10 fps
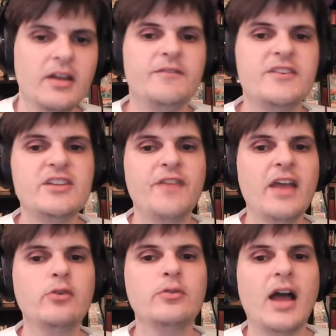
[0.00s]
Visit
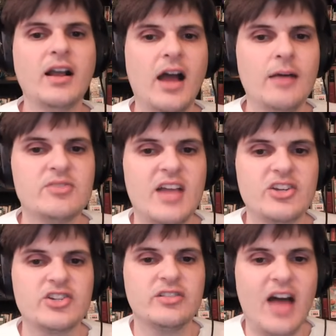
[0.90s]
fanduel.com
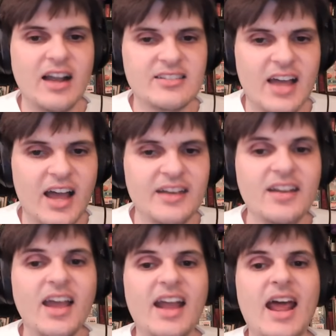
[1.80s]
slash locked on
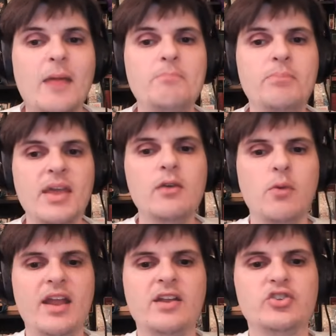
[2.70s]
and add a big
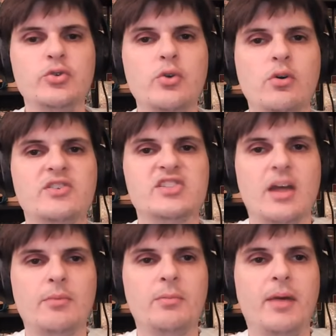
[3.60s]
win to your
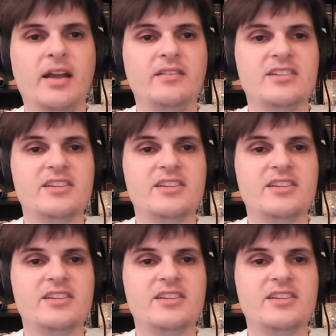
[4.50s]
summer bucket list.